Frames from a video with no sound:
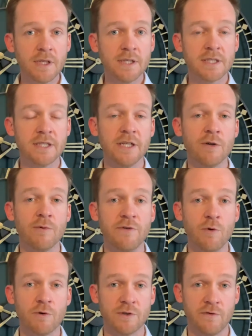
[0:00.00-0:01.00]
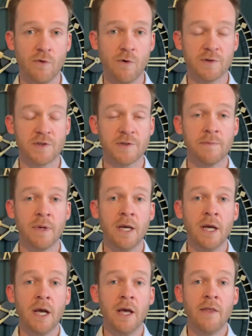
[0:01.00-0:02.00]
to deal with your divorce.
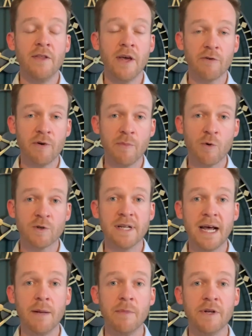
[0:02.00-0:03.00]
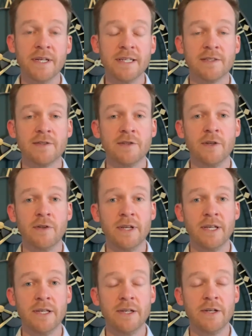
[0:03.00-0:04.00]
The other important element is
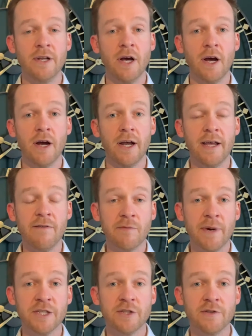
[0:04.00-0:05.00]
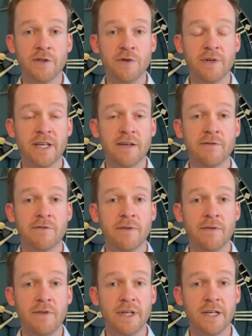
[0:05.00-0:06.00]
the information that you give
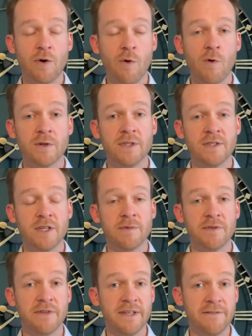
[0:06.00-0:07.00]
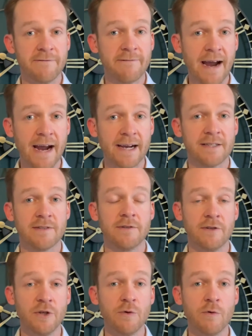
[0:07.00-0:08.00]
the court in terms of the fact
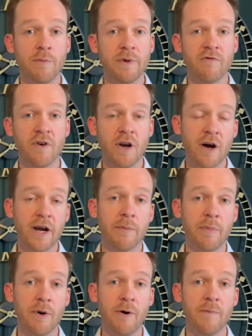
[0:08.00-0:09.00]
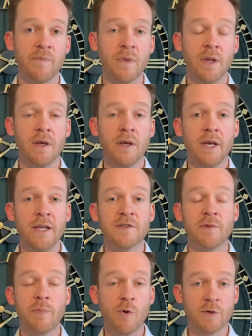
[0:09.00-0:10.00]
that you will be relying upon in
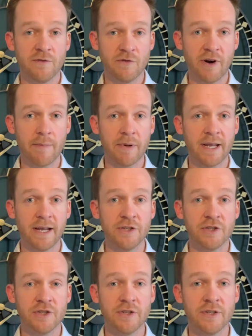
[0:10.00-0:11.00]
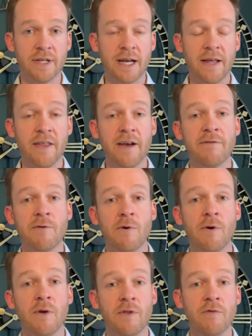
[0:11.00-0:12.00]
support of your application, and
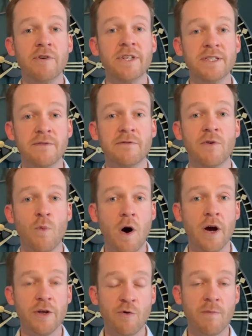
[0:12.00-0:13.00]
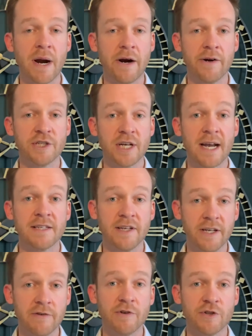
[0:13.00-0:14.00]
therefore the reason for why your marriage has
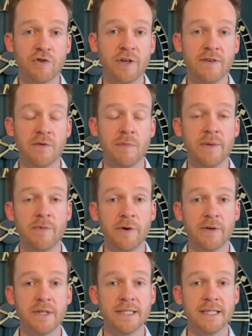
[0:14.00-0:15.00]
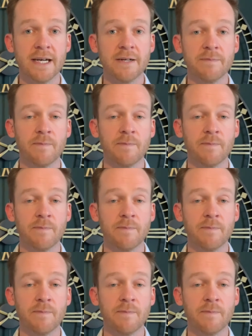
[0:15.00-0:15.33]
irretrievably broken down.